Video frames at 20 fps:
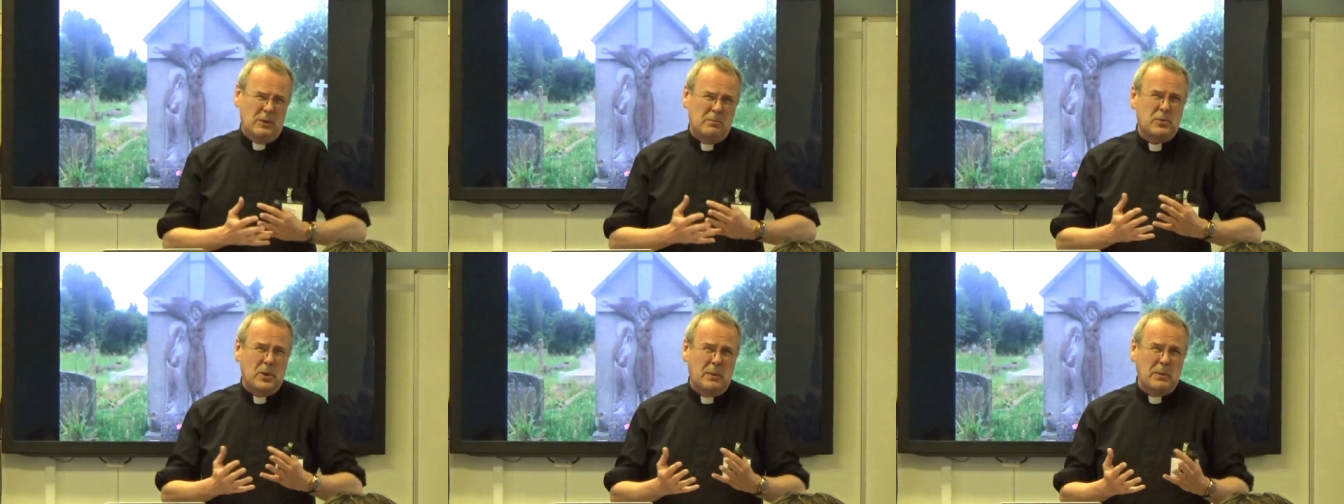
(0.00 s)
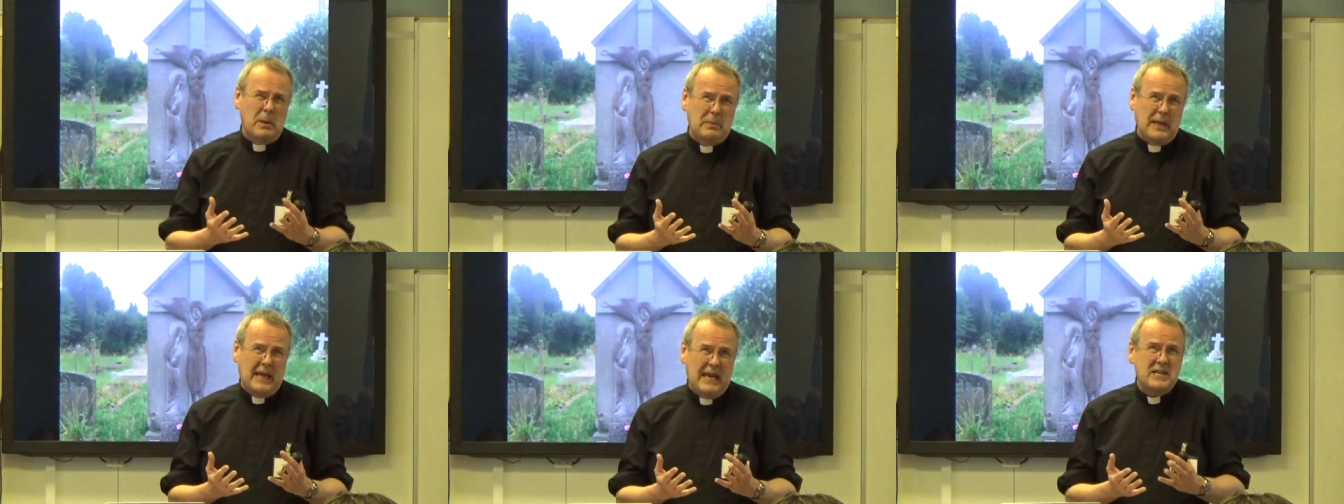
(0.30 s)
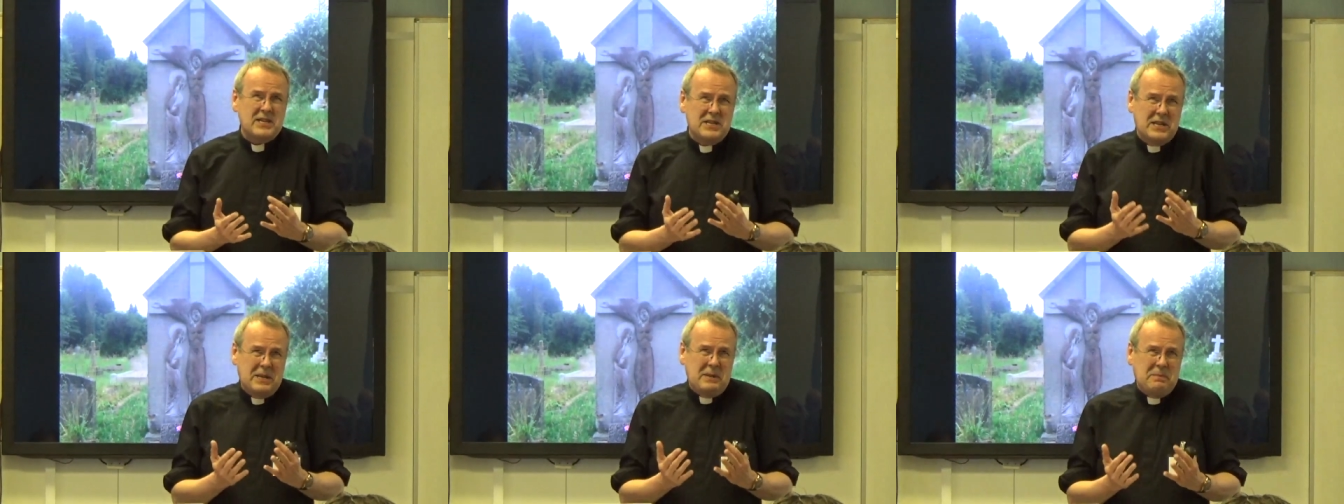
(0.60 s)
and probably
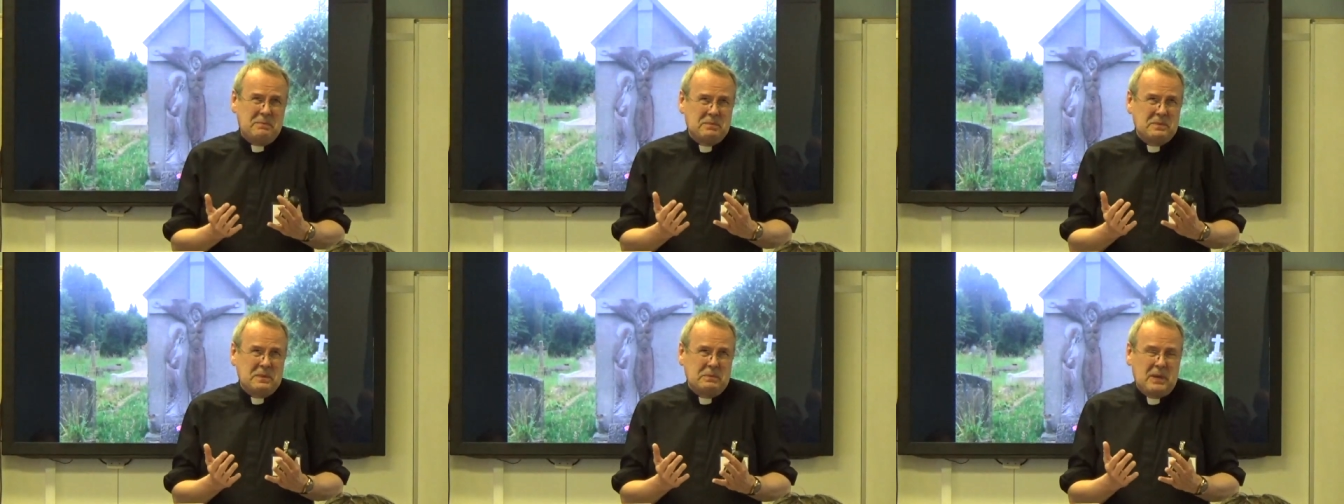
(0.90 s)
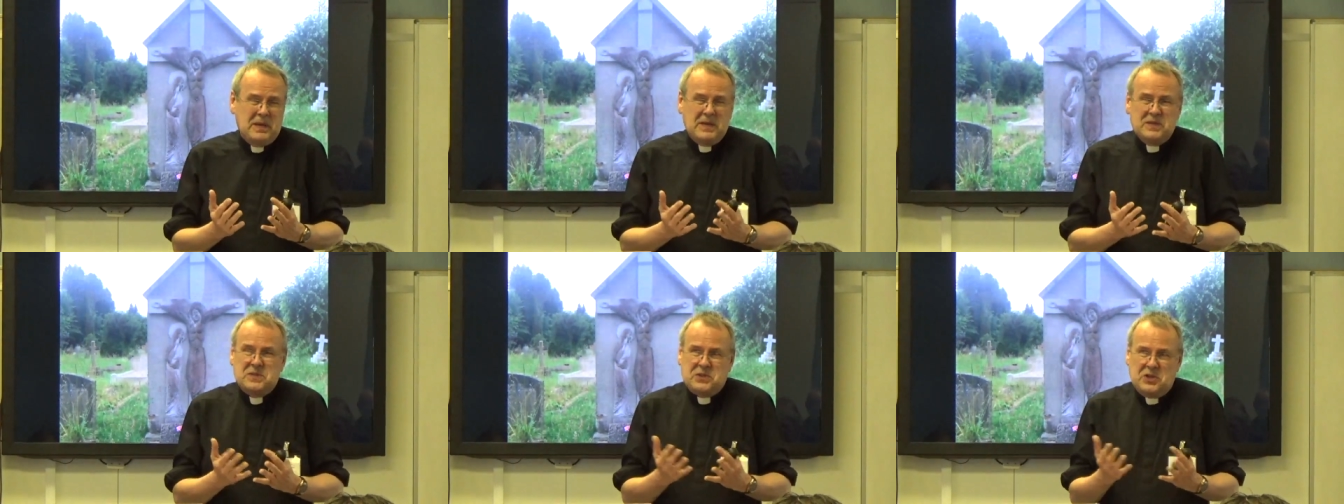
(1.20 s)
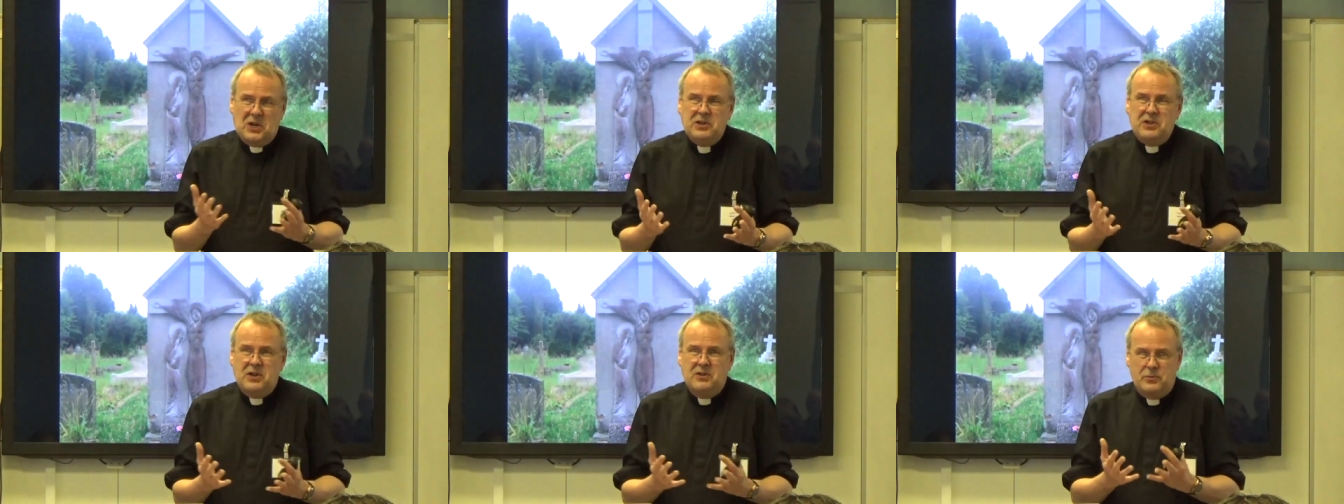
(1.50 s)
actually the biggest
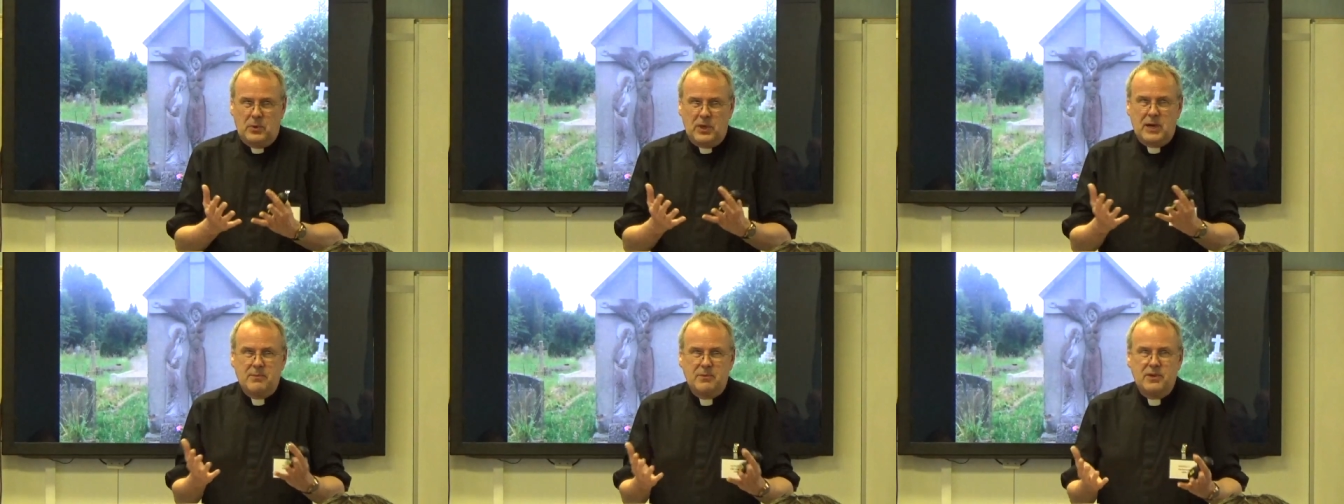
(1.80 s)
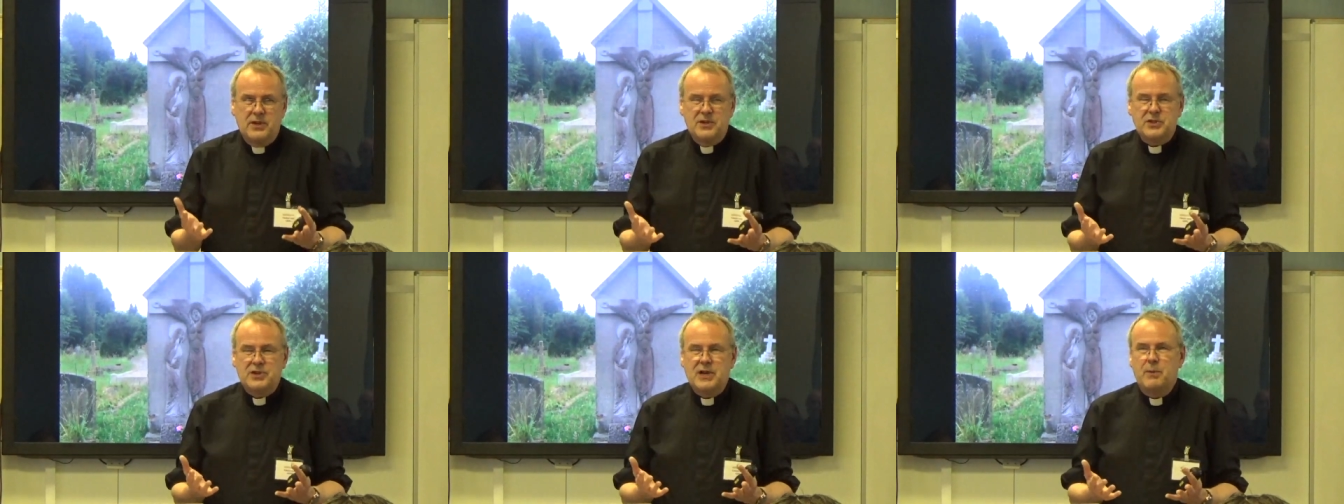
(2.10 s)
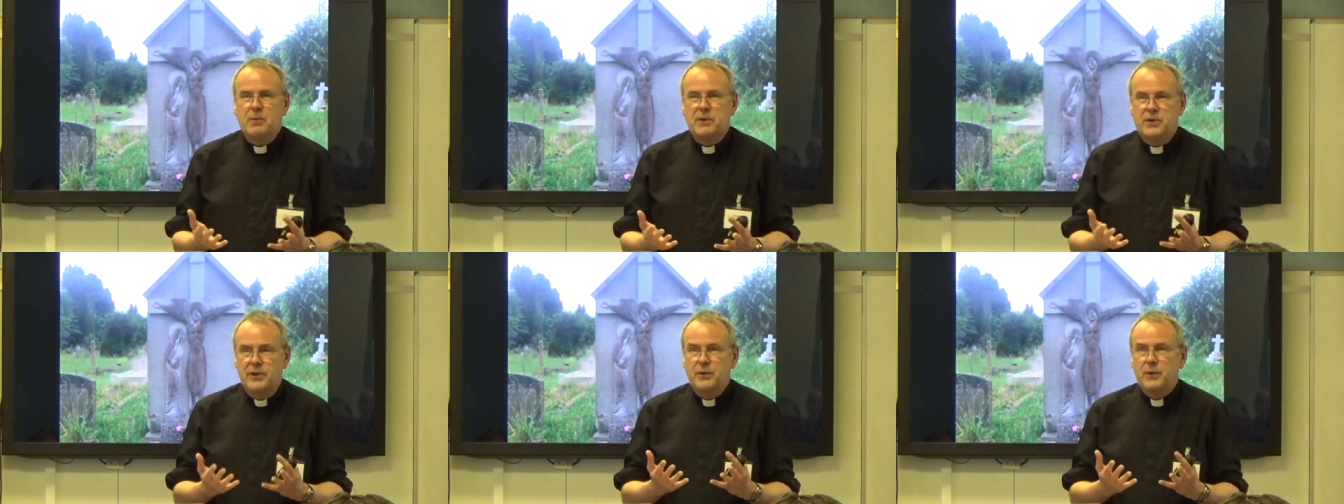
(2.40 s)
chunk of what I'm going to share
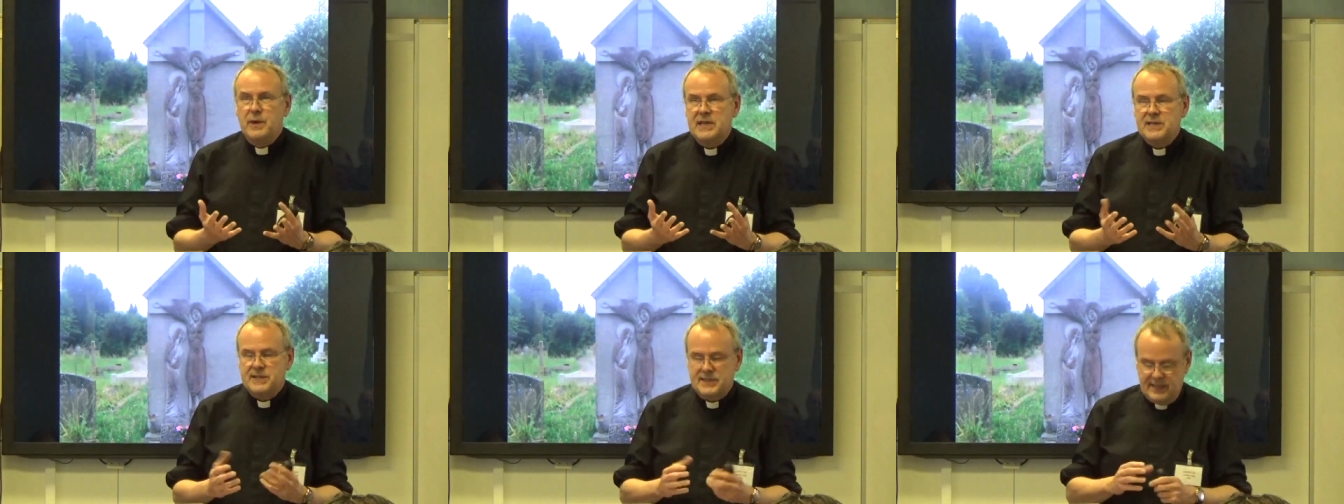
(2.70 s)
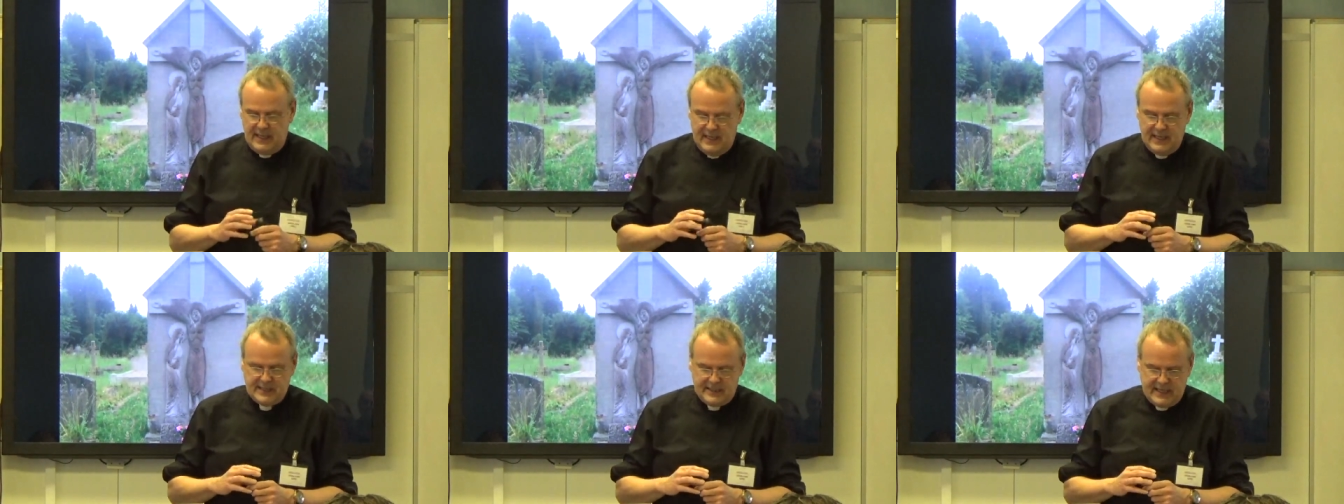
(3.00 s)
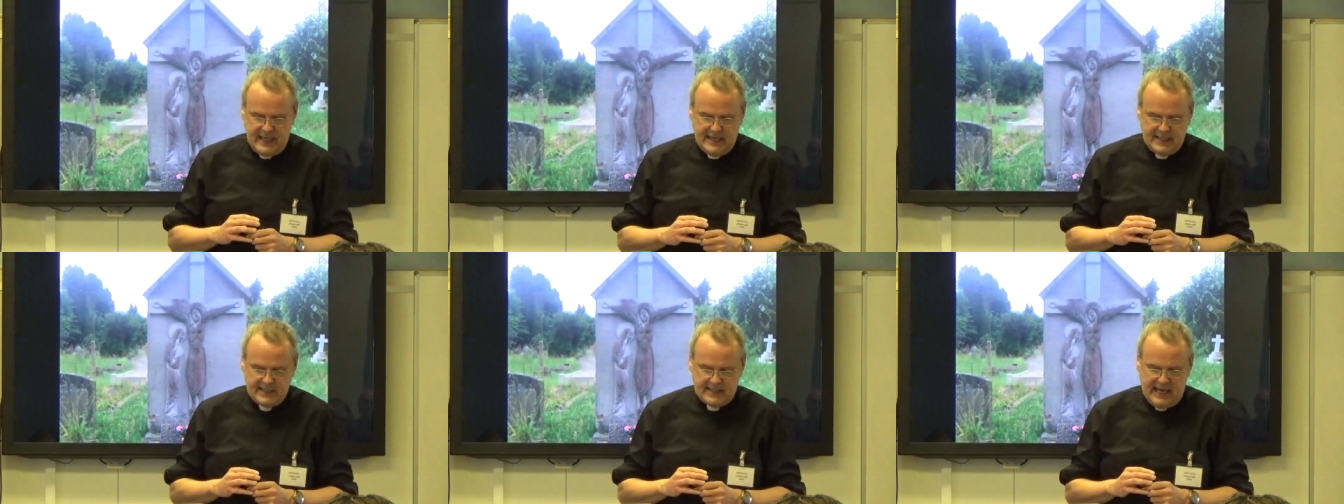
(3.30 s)
with you is,
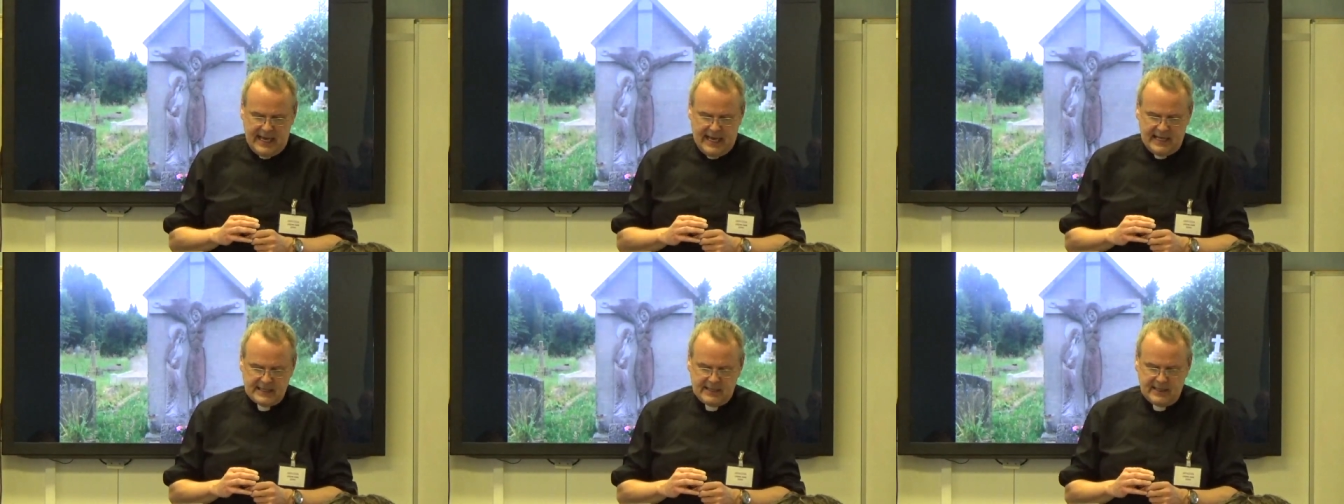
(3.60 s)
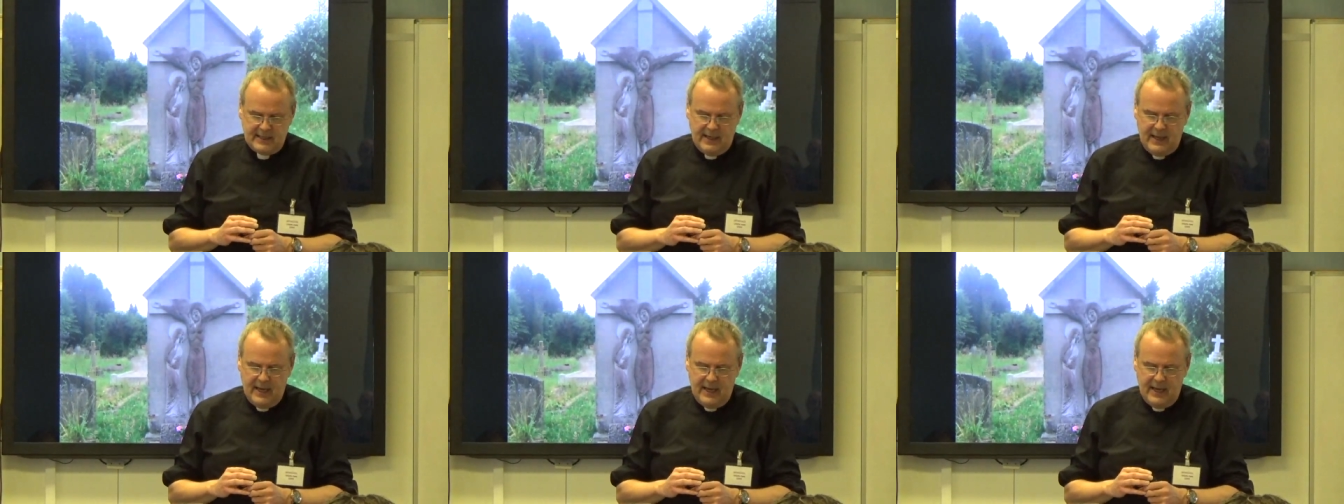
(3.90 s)
is, is that,